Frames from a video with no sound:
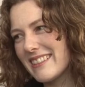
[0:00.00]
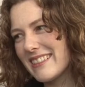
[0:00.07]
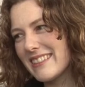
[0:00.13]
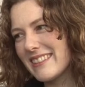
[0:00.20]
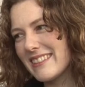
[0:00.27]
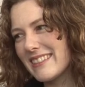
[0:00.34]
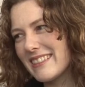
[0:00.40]

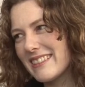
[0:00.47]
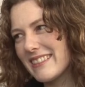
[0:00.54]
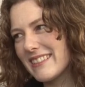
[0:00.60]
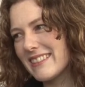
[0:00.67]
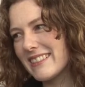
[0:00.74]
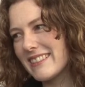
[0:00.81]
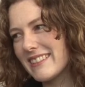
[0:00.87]

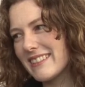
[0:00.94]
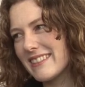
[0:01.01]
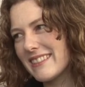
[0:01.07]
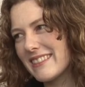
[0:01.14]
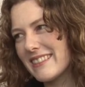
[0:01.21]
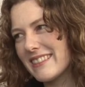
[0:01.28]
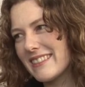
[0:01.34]

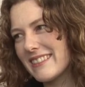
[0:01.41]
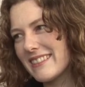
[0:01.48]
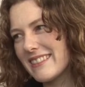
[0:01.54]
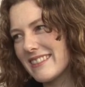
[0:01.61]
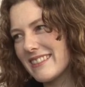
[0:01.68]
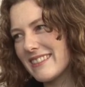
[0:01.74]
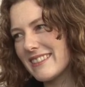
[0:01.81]

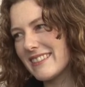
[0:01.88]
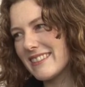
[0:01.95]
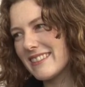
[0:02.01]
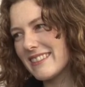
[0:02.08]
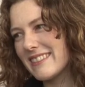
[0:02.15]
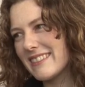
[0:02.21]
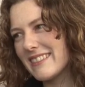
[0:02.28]

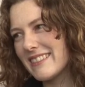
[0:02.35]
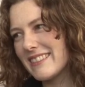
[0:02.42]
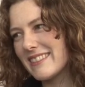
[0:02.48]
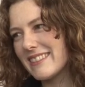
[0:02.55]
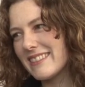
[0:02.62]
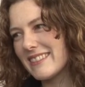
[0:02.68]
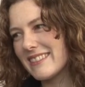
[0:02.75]

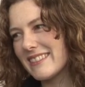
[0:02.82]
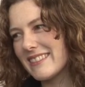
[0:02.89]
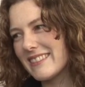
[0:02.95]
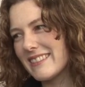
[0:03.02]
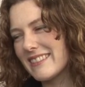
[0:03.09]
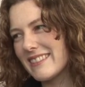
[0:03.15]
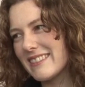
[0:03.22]

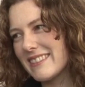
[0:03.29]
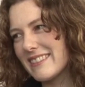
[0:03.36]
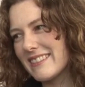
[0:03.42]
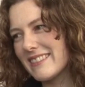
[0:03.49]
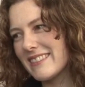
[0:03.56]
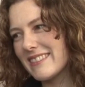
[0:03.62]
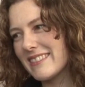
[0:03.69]

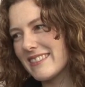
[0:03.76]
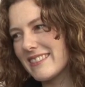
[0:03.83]
No words are spoken by the person on screen.